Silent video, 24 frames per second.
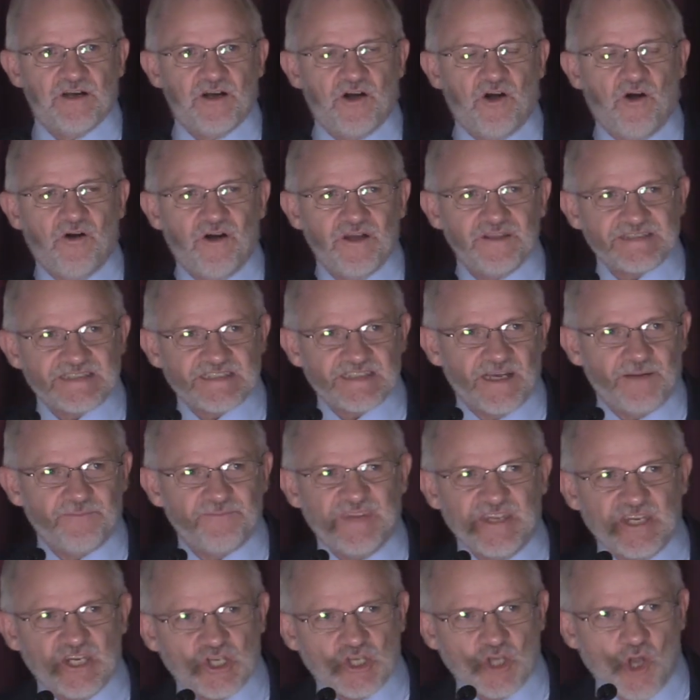on
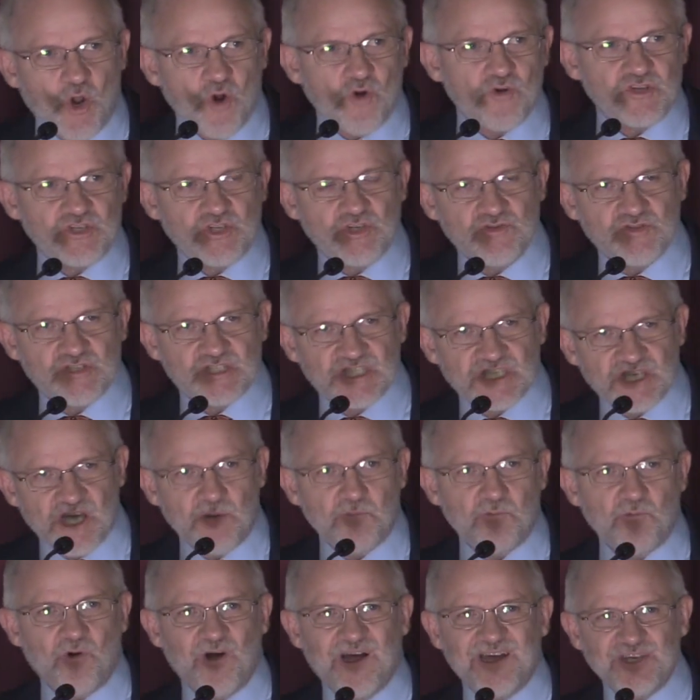something, go to
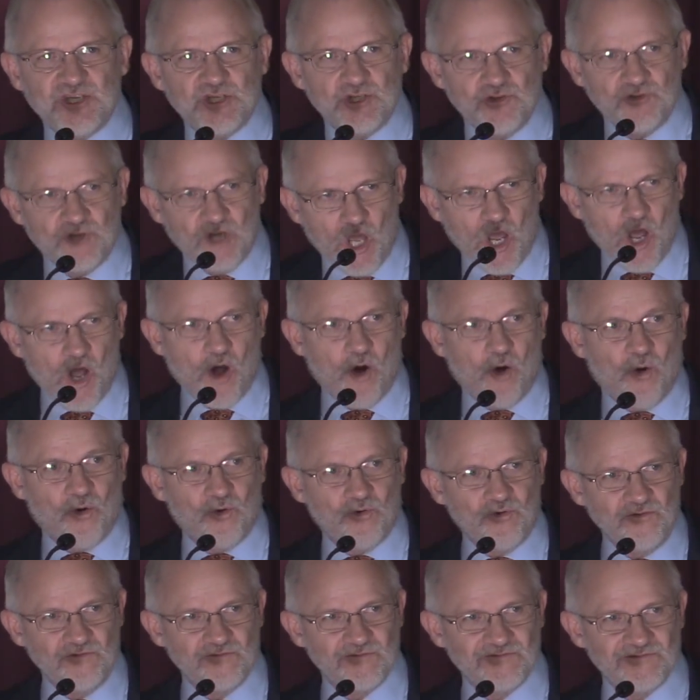someone you
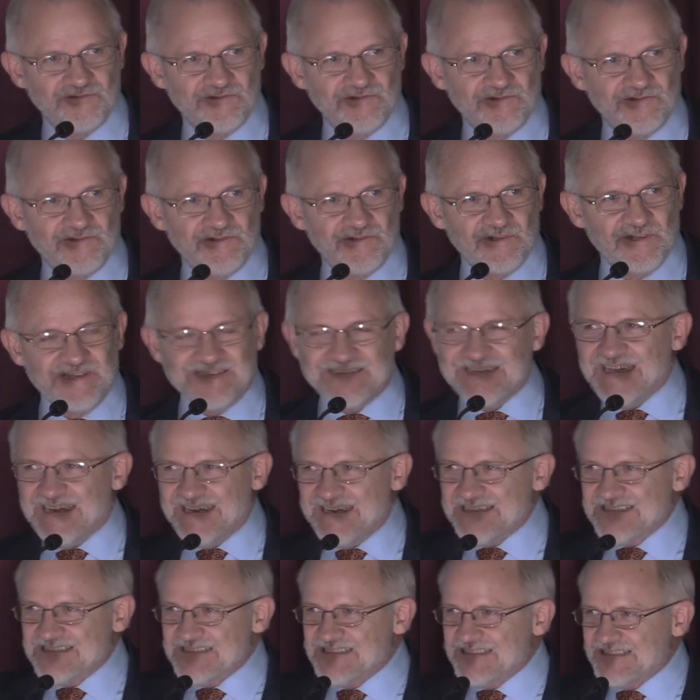know that
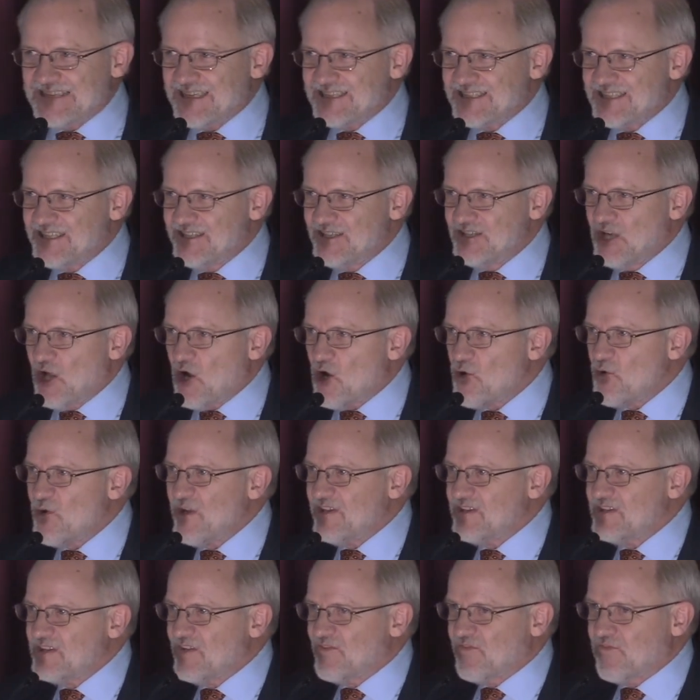has that you know
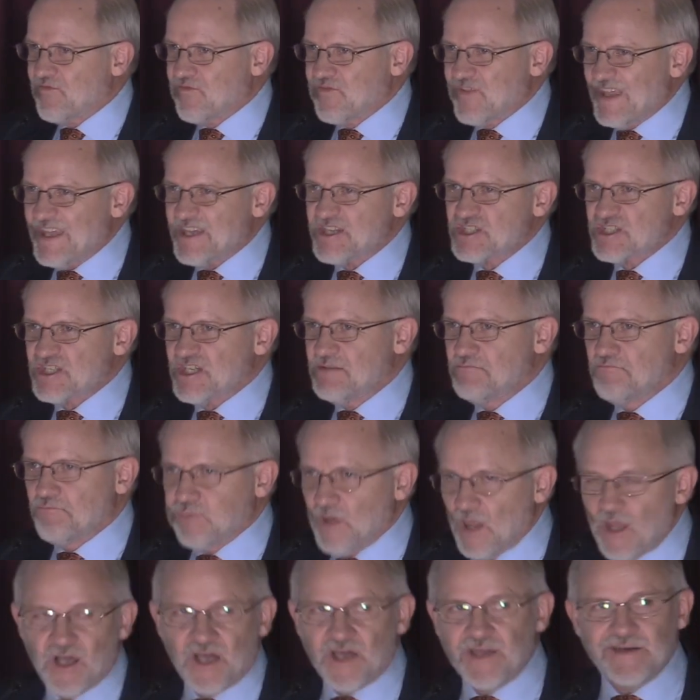in the flesh and
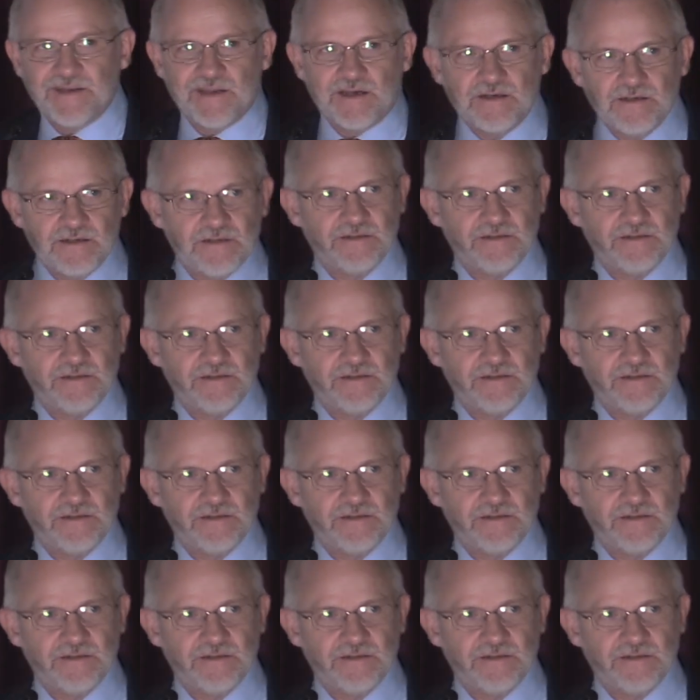blood